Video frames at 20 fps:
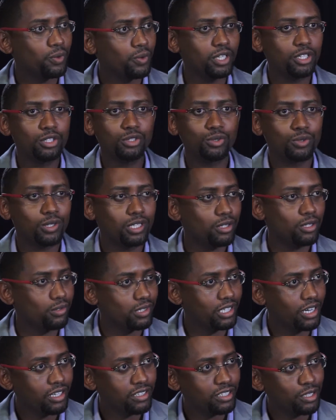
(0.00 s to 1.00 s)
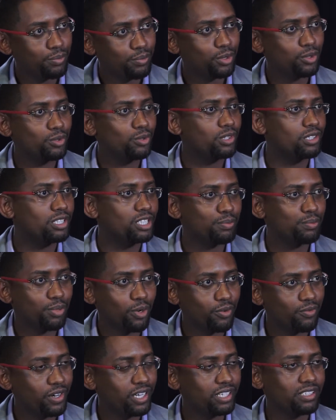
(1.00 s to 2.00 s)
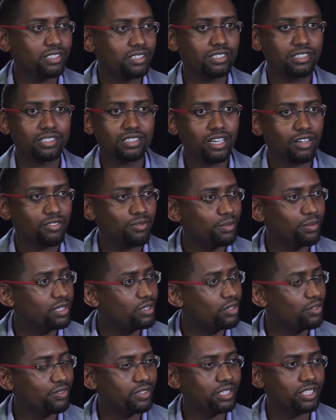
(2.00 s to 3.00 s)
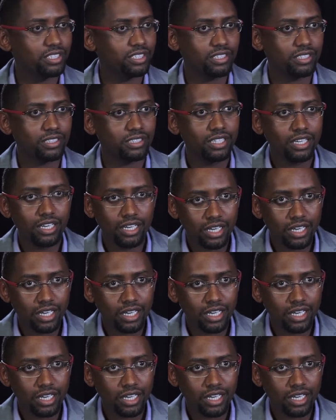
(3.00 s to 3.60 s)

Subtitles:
We need to work with entrepreneurs, professors, government officials,